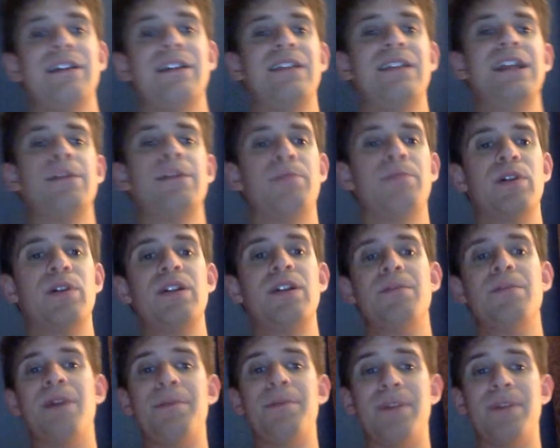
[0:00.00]
They end up putting
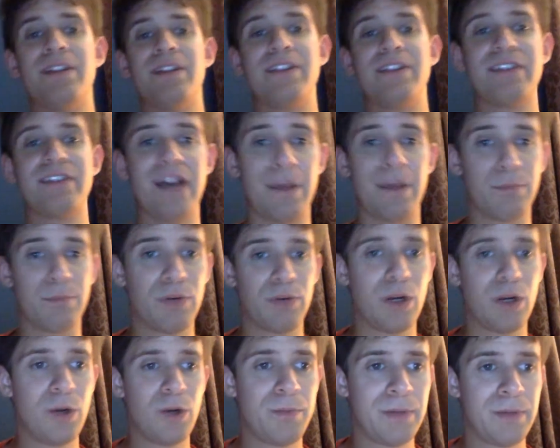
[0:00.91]
him up on the top
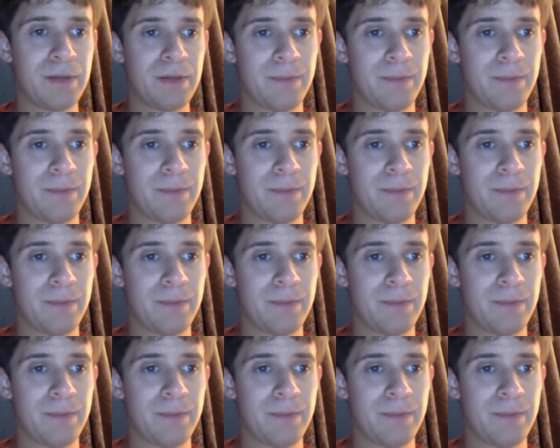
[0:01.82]
rope.